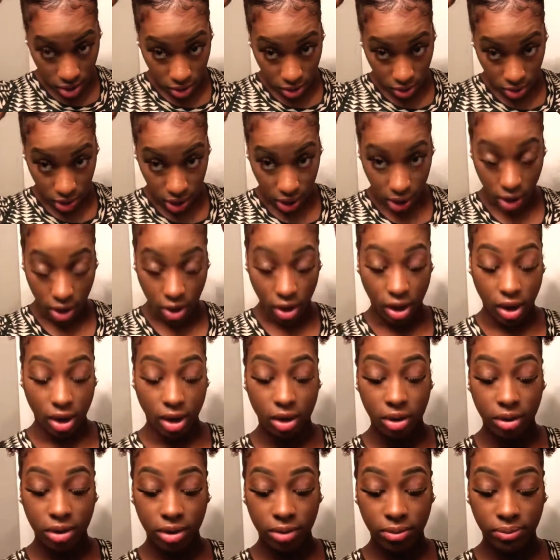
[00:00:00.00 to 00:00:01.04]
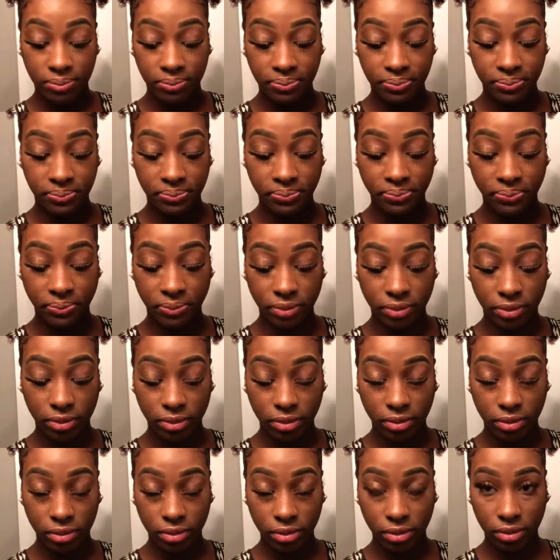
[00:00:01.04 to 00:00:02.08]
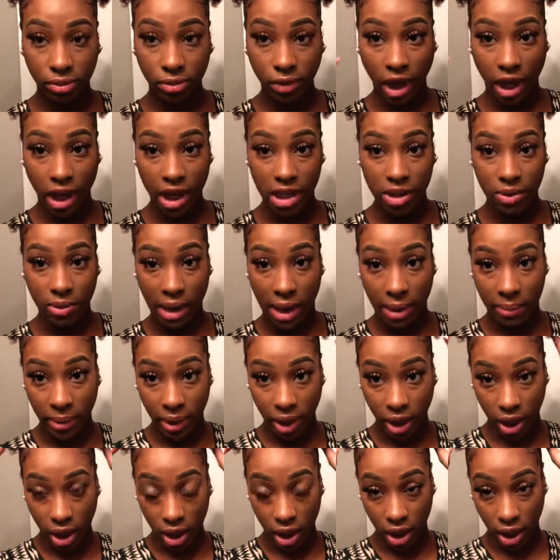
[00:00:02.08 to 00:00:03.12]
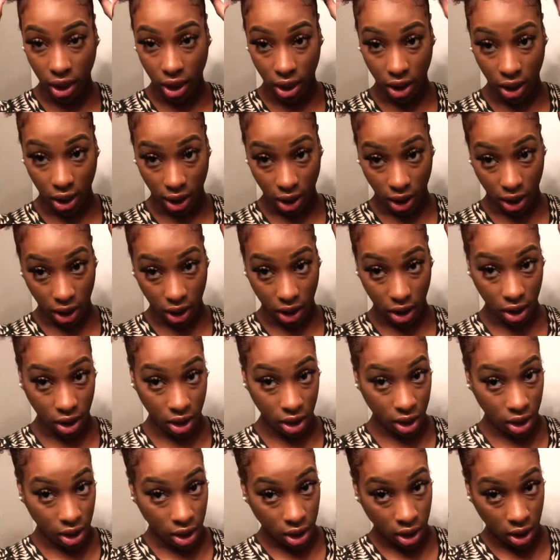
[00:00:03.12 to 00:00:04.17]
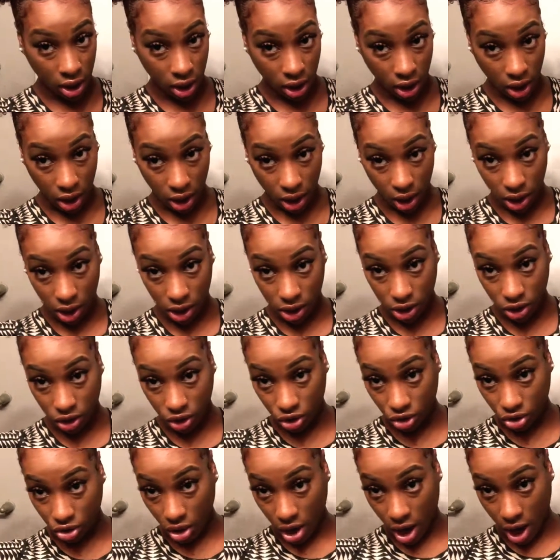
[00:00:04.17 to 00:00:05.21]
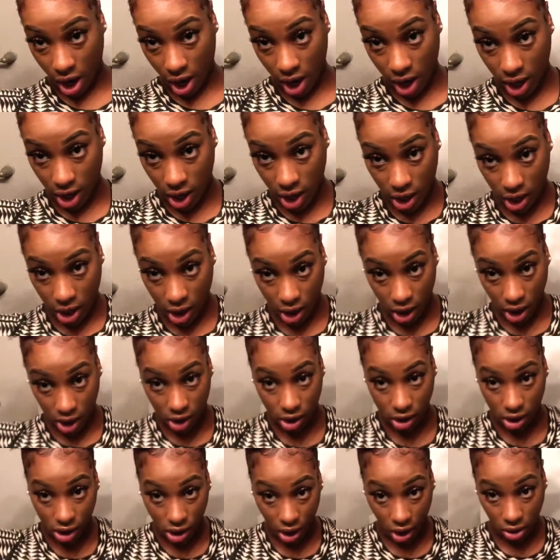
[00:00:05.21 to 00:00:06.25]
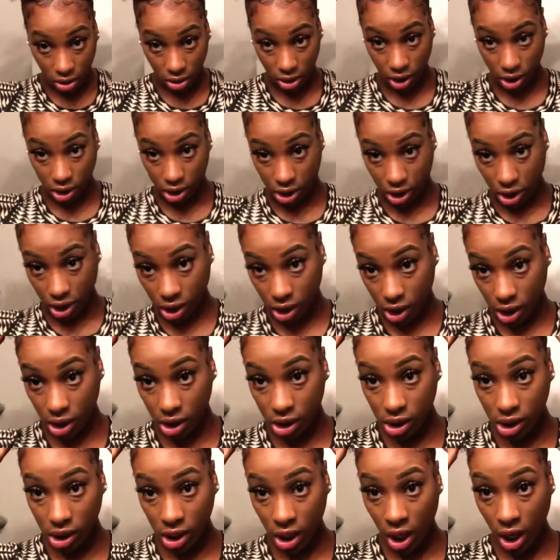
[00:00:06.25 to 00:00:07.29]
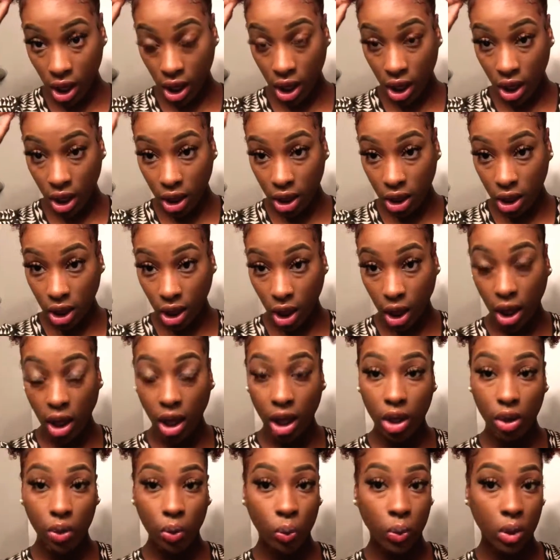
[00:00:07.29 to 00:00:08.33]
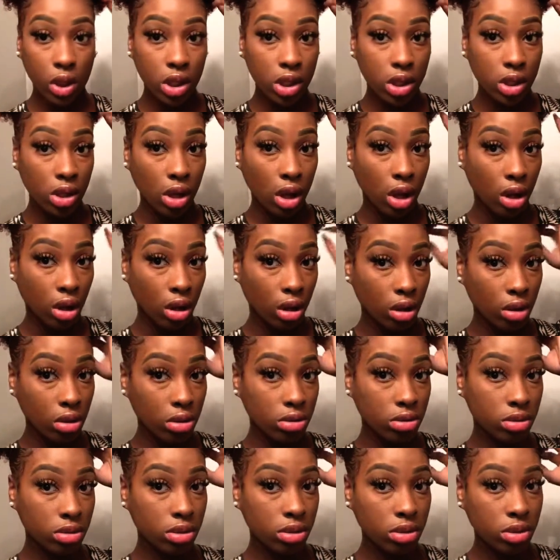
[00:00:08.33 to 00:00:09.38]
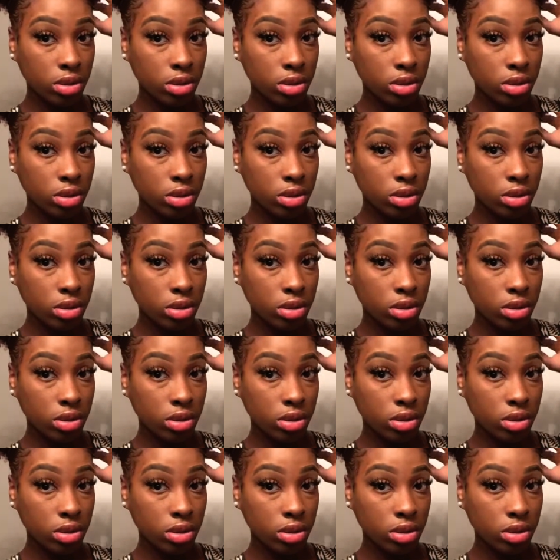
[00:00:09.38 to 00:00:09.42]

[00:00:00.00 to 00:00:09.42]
what is it called? I guess wrapping it and letting it dry. And so this is the end result.